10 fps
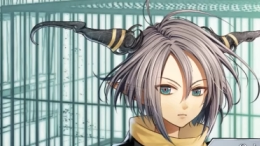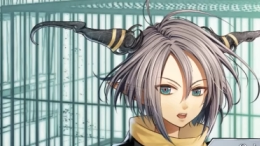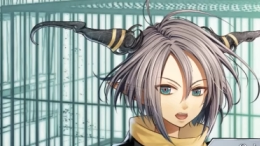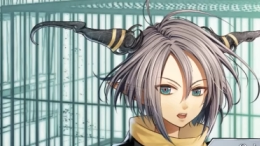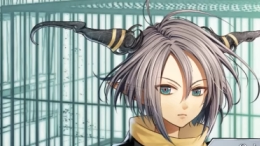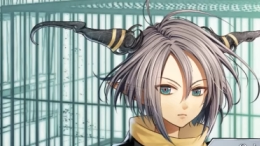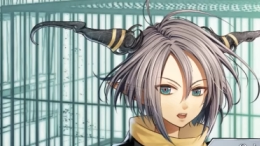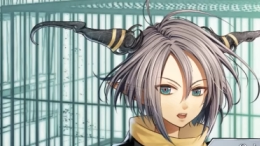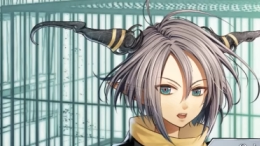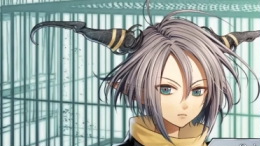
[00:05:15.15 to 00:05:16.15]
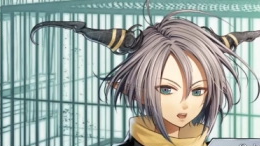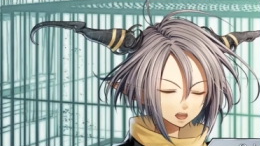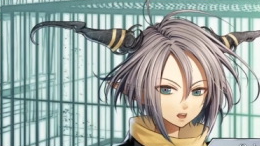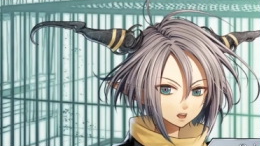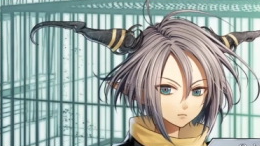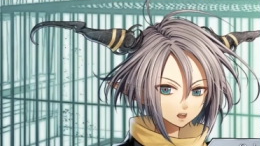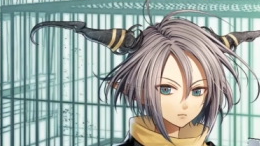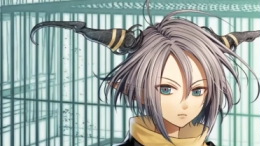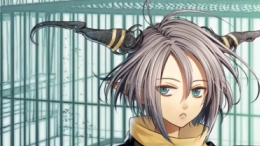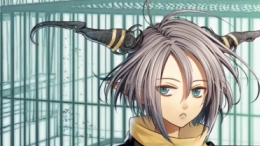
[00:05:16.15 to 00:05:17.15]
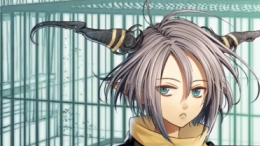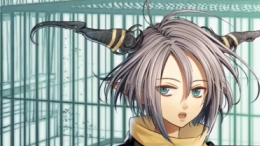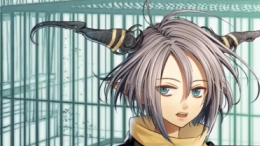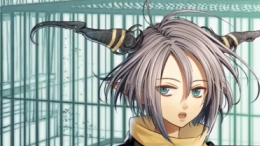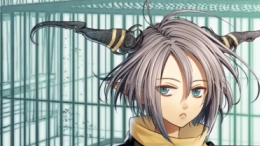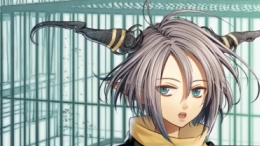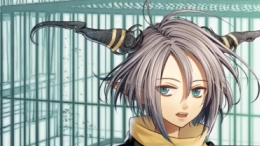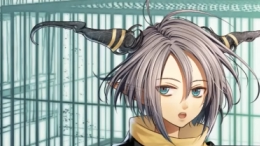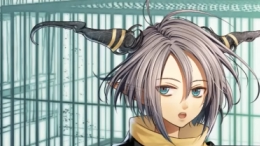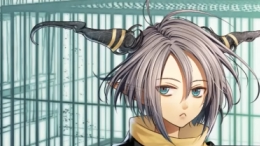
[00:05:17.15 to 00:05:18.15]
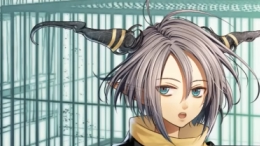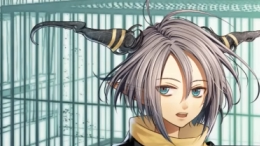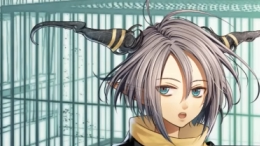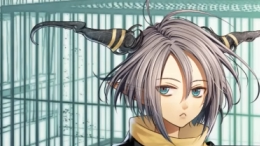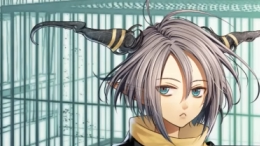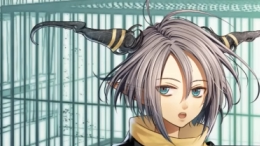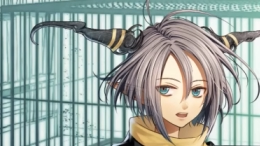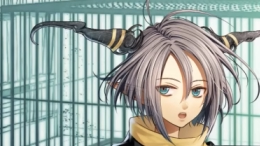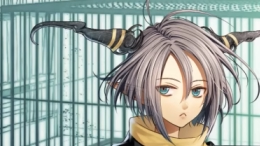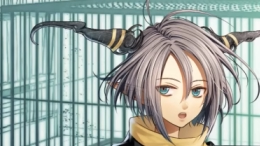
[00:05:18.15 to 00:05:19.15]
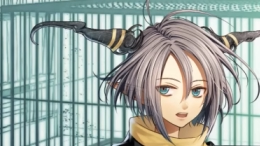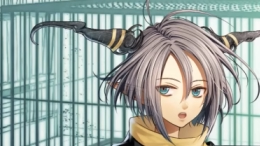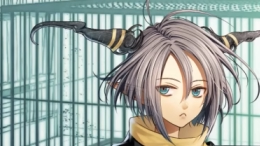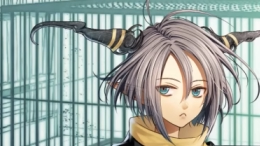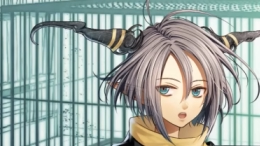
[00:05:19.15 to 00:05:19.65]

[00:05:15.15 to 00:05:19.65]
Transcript: you do to Toma when you were kids? Maybe it's your fault that Toma turned out